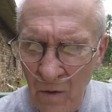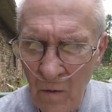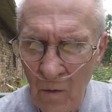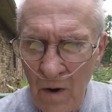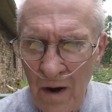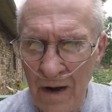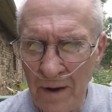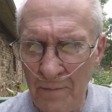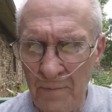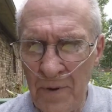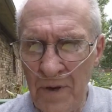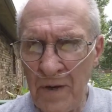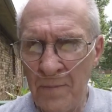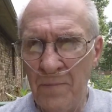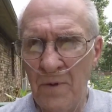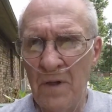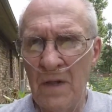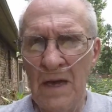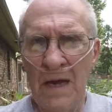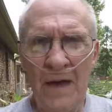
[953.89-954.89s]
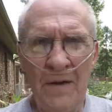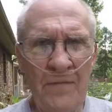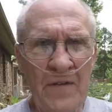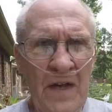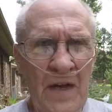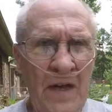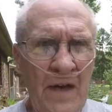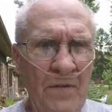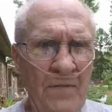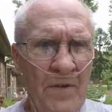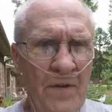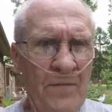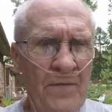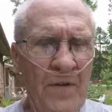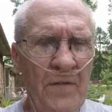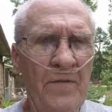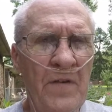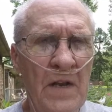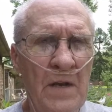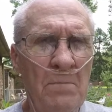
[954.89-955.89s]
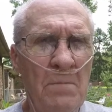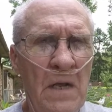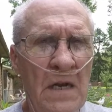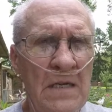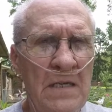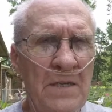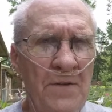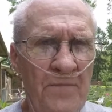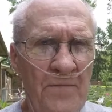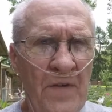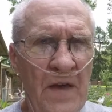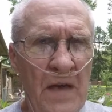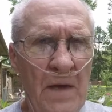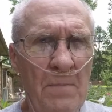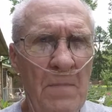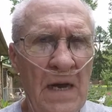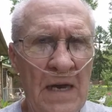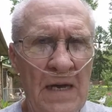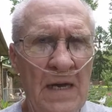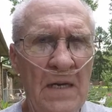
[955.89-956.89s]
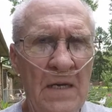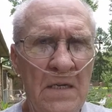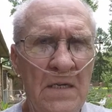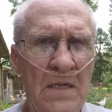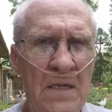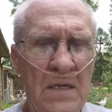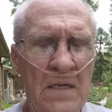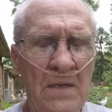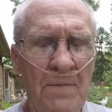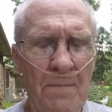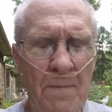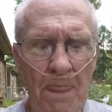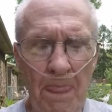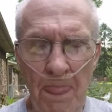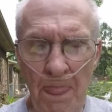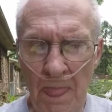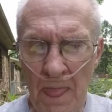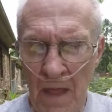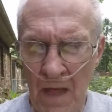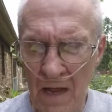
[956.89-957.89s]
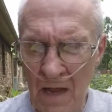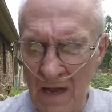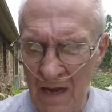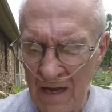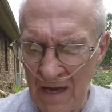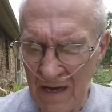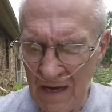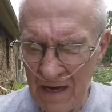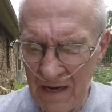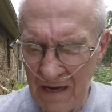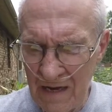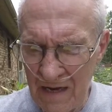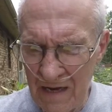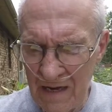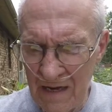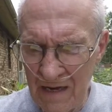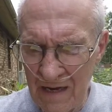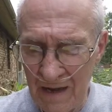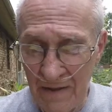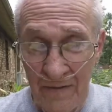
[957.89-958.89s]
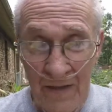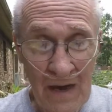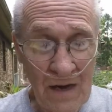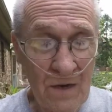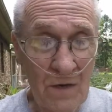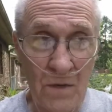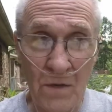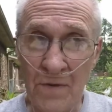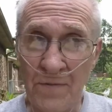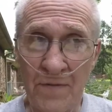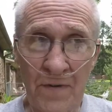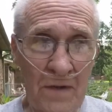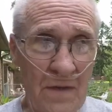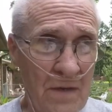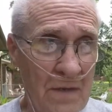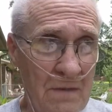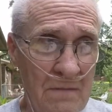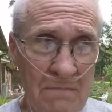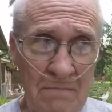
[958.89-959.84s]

why people have to have their 15 minutes of fame, I guess. And that goes for